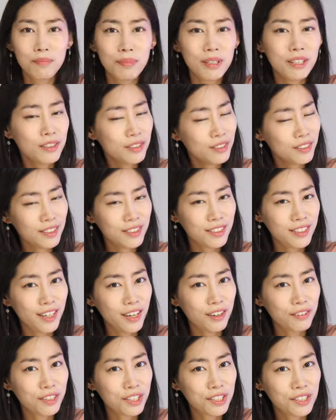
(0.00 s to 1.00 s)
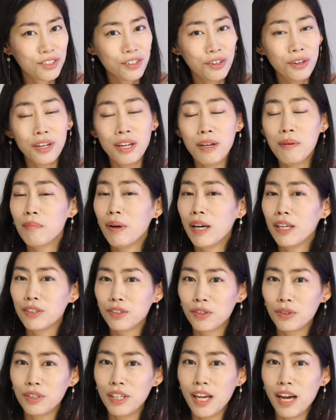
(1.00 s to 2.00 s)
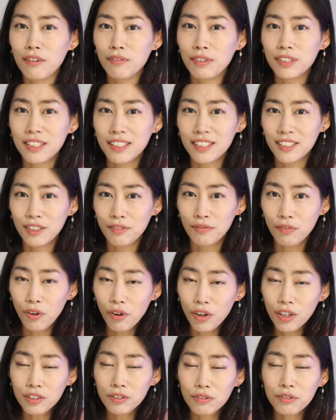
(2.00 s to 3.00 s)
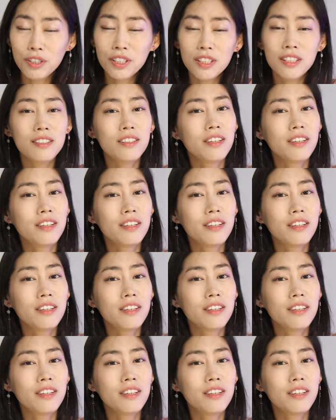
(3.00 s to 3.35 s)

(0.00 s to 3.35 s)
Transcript: because the TRS slot in my Sony Alpha 6400,